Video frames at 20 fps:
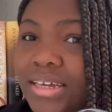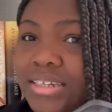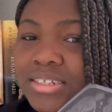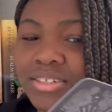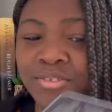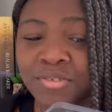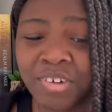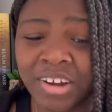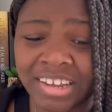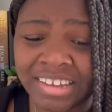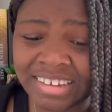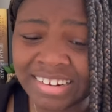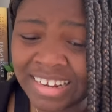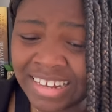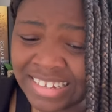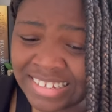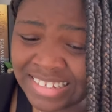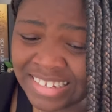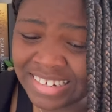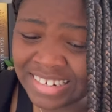didn't
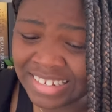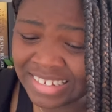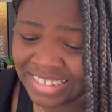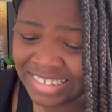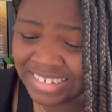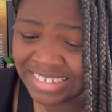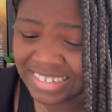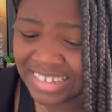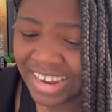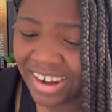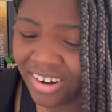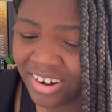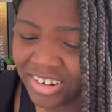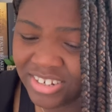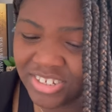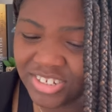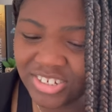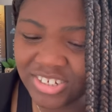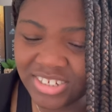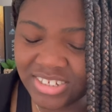recognize any of these
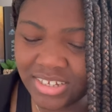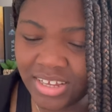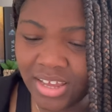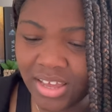characters.